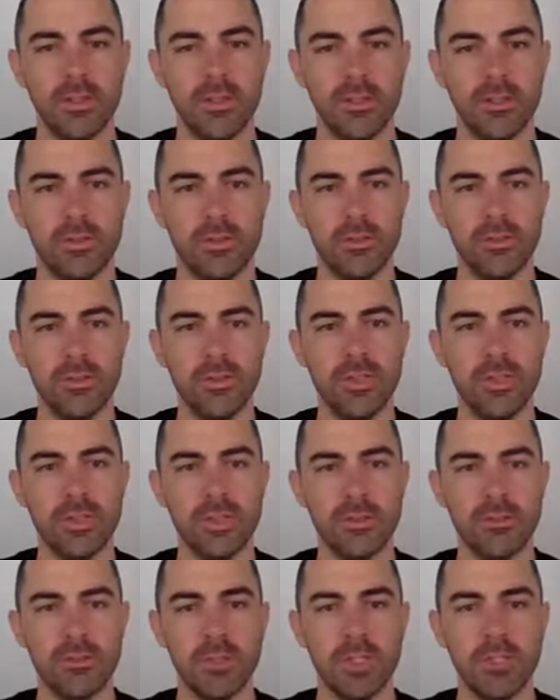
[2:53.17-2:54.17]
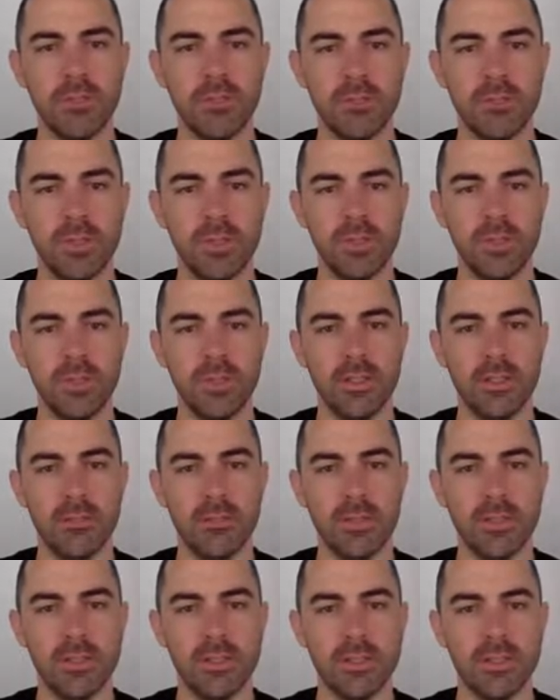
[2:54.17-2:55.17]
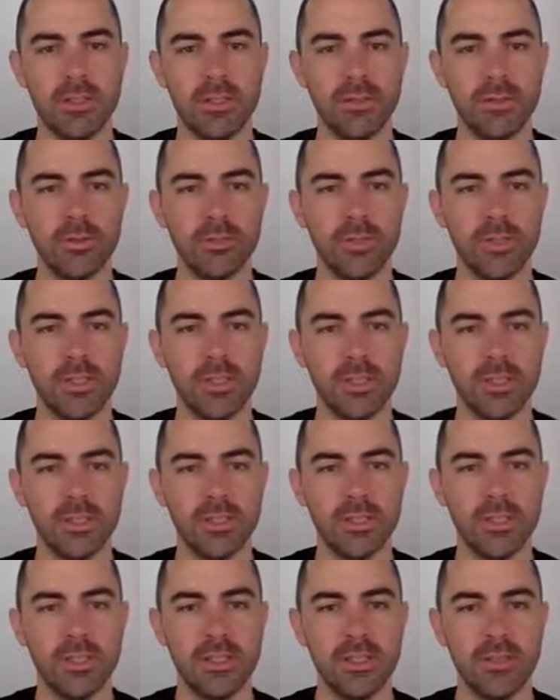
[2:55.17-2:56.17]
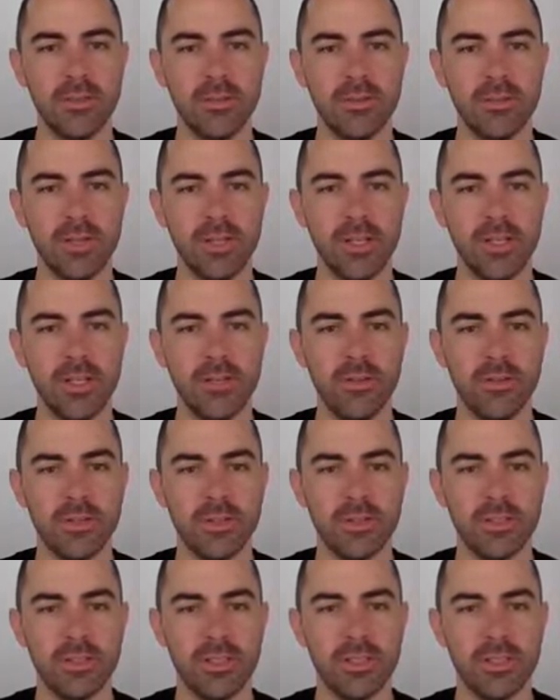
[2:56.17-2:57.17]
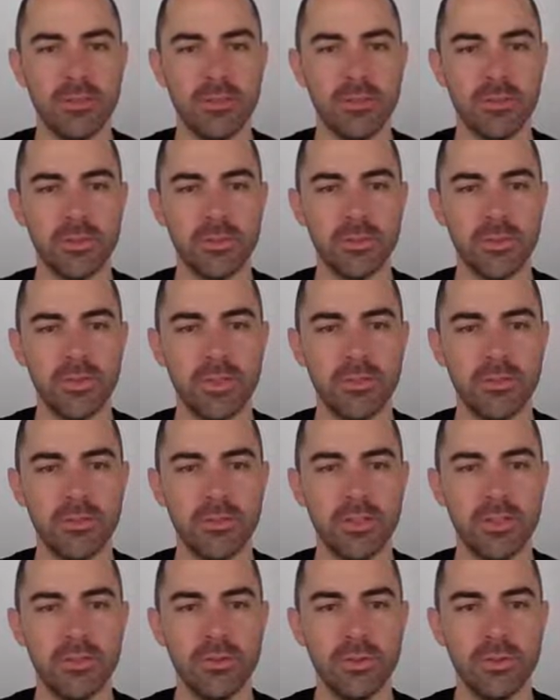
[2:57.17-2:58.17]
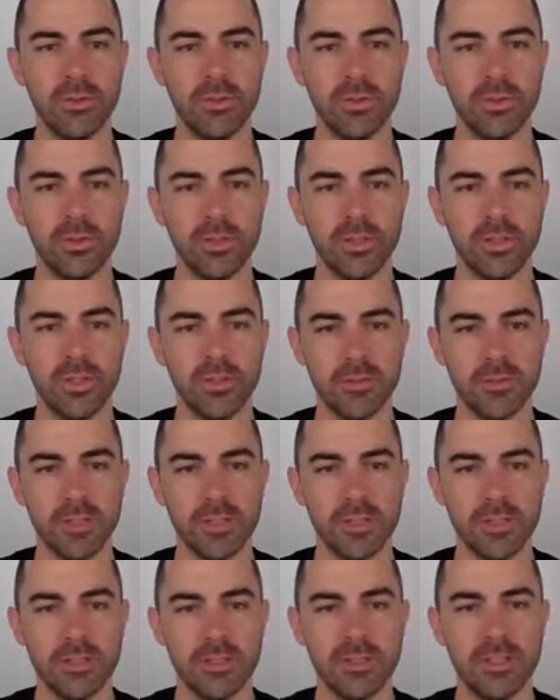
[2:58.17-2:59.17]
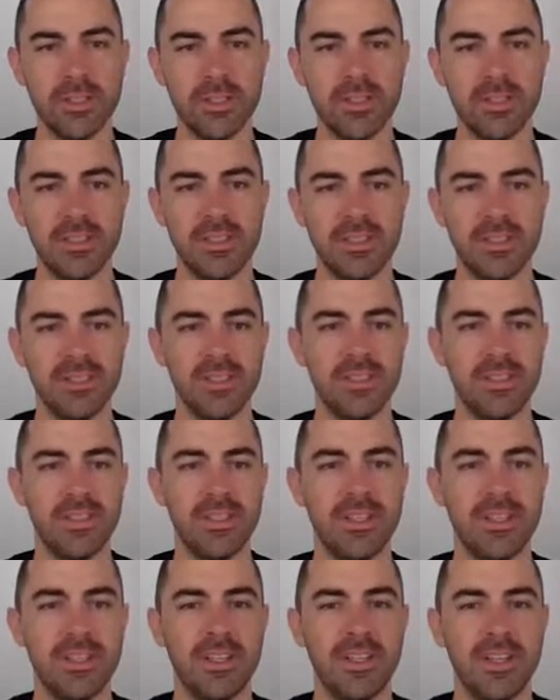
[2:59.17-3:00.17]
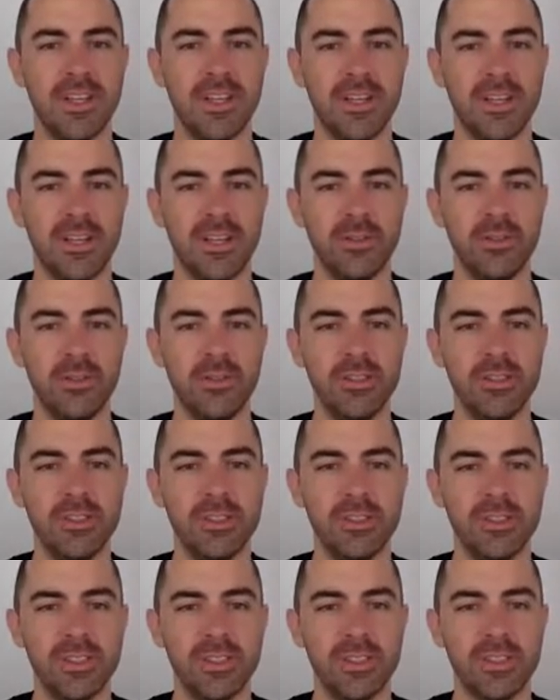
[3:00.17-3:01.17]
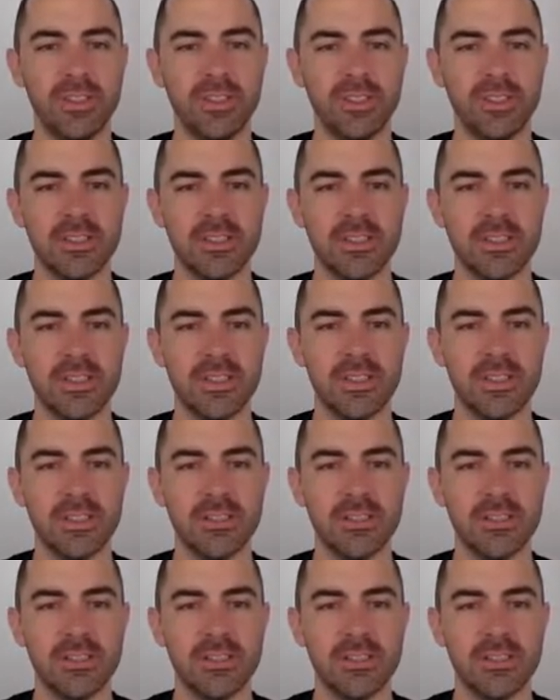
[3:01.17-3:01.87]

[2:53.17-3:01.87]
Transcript: so what does it mean? Well, it means that it could be that signal or any other signal because we are free to choose the offset. And all these signals, they are